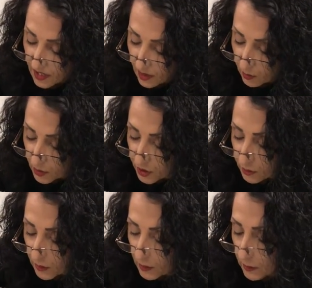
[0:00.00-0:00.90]
And we should
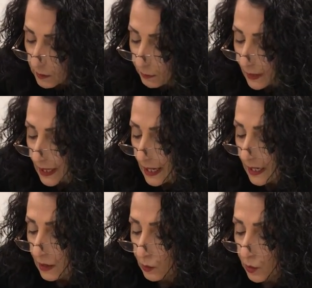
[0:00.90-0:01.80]
maybe
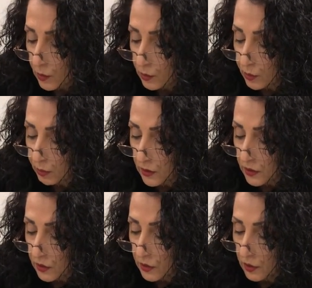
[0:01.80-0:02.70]
plan where those
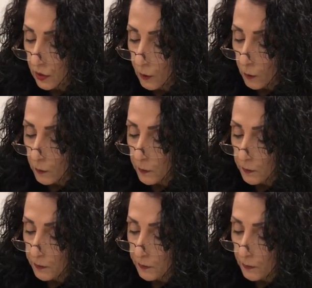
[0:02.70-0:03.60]
pleats are gonna go,
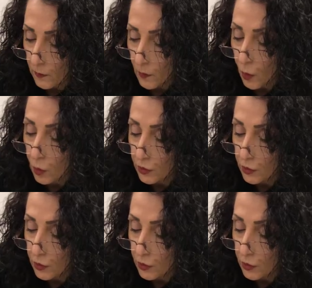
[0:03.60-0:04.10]
or